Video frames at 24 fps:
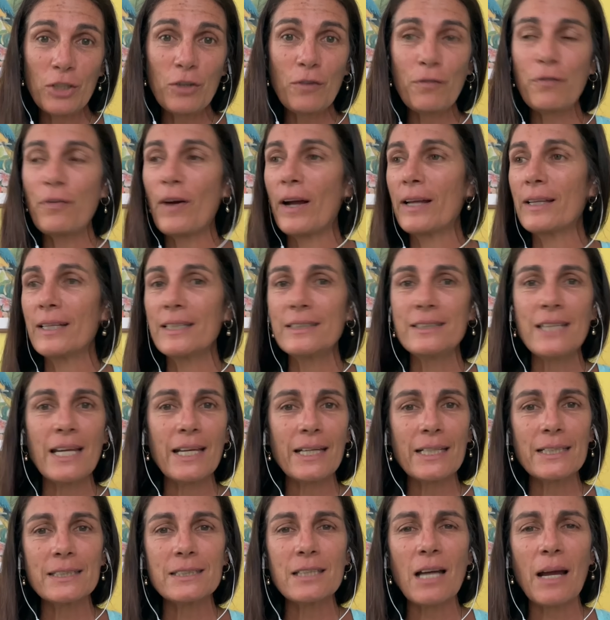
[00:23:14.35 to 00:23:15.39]
You've finally
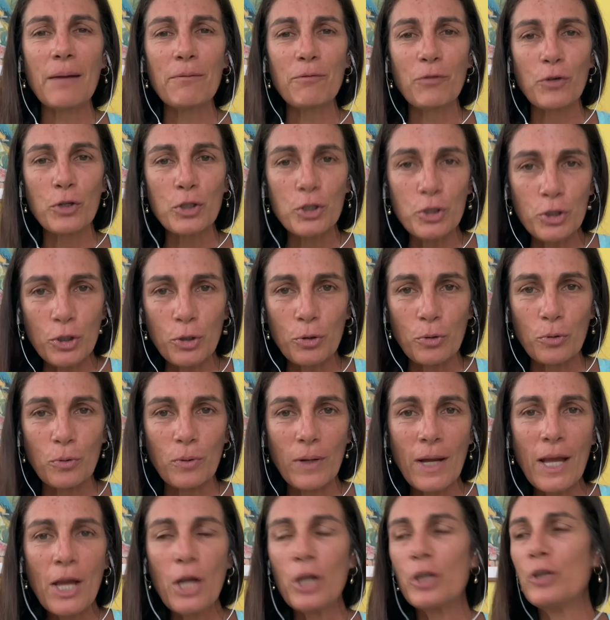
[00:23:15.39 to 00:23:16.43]
taken time for you.
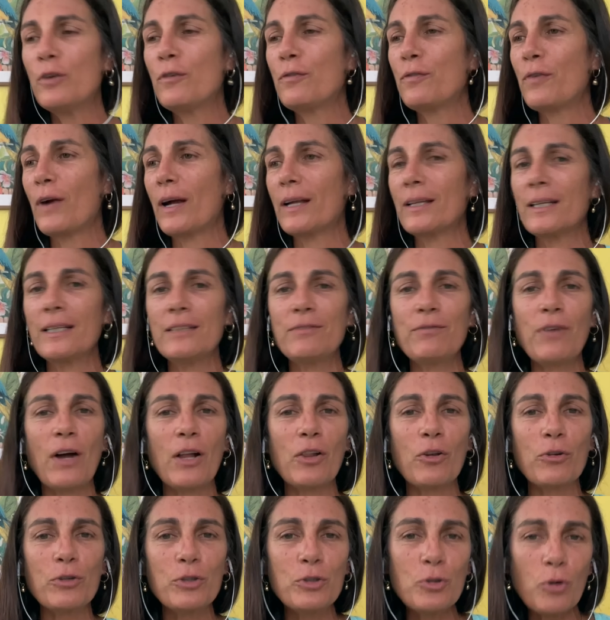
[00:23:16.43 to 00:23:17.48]
You finally
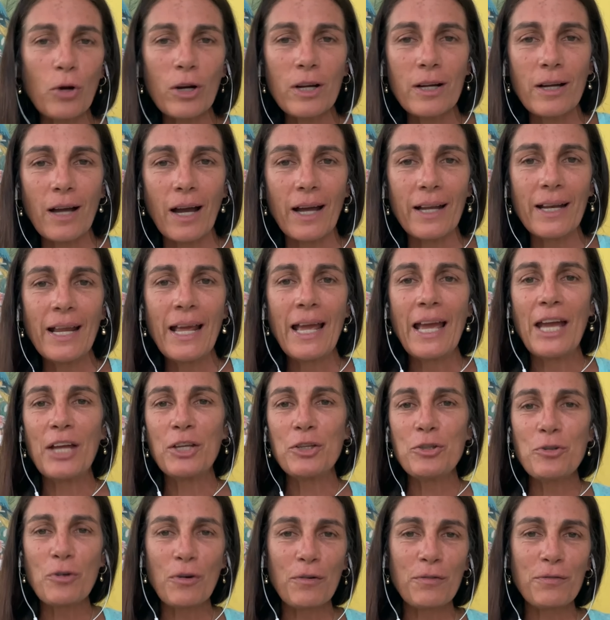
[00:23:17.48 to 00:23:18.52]
follow your gut
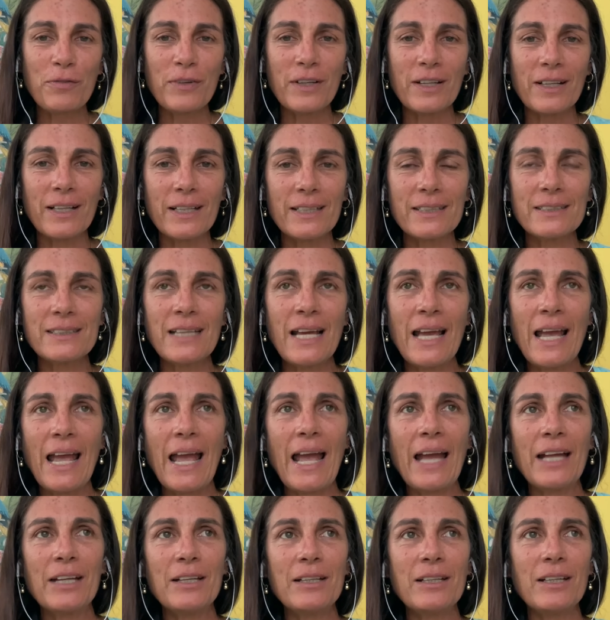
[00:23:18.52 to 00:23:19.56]
and your feelings,
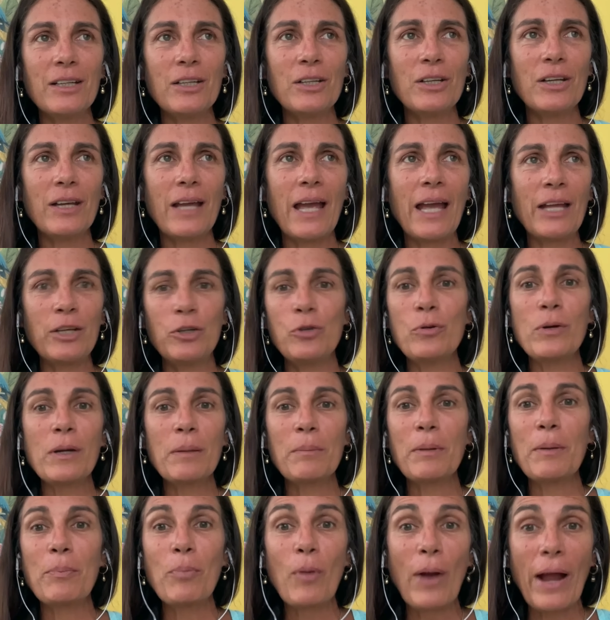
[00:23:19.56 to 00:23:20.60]
and you
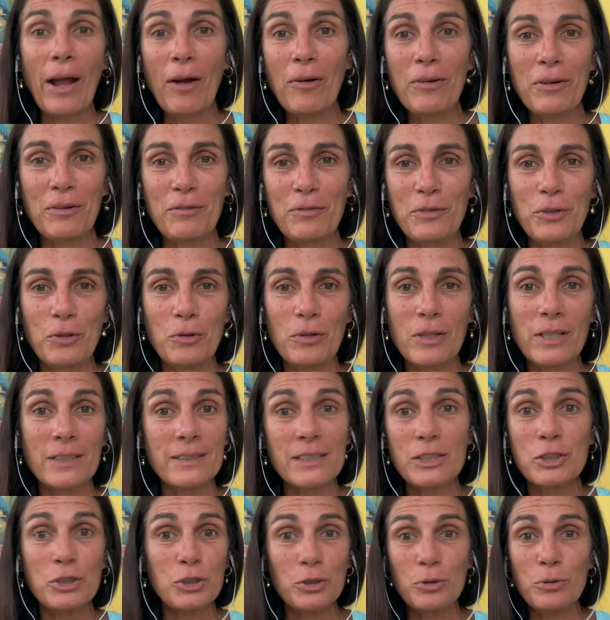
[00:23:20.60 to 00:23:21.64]
can be proud of you
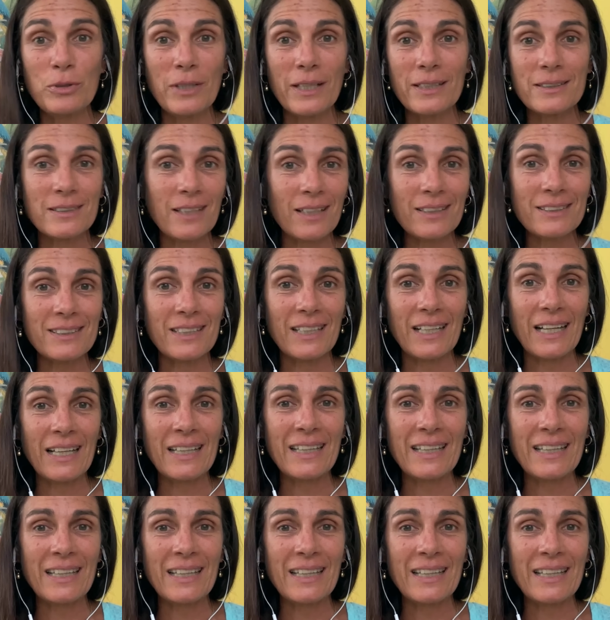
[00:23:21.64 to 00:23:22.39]
because it's you that does it.